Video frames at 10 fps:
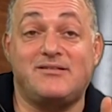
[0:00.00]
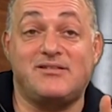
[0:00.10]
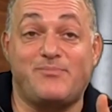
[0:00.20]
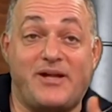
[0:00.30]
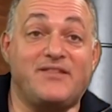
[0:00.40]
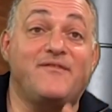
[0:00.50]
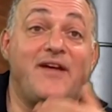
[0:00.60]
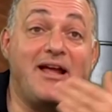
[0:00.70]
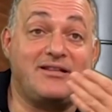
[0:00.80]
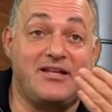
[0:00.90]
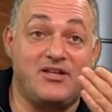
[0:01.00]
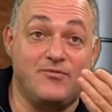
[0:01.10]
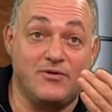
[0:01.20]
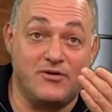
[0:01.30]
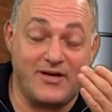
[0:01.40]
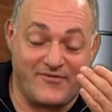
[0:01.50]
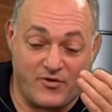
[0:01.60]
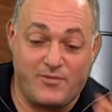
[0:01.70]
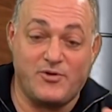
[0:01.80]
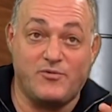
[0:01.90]
despite the fact that you don't have a
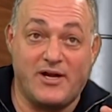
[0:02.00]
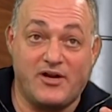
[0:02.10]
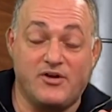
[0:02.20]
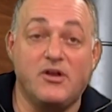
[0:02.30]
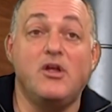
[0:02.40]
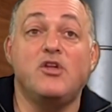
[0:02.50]
criminal record.